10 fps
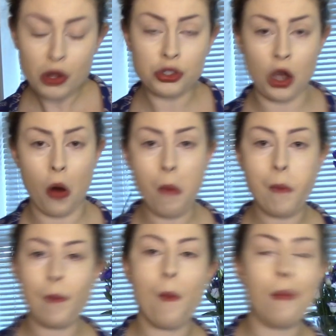so
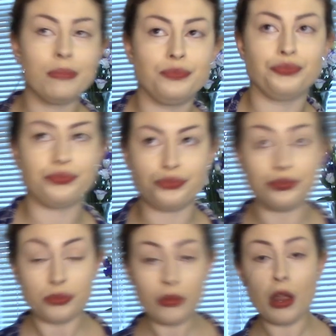
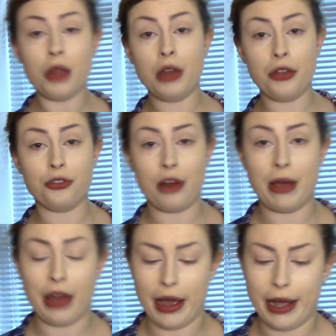another
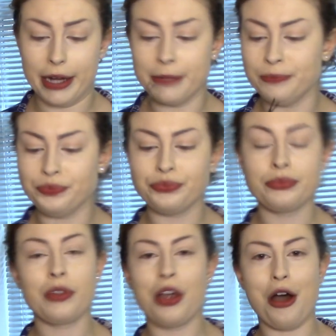drama that I had.
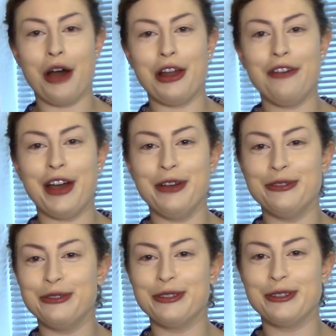I love how
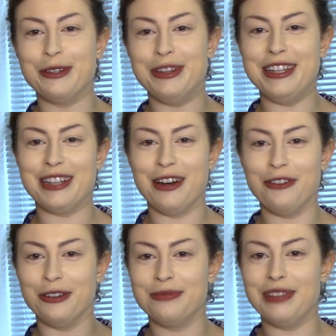good these are
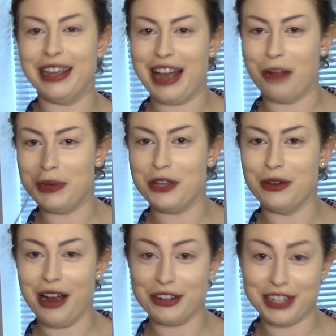for like helping you
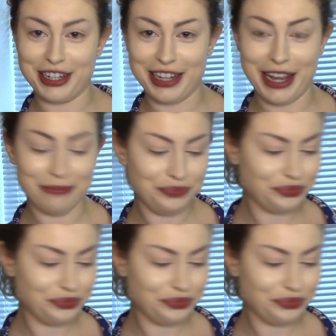articulate.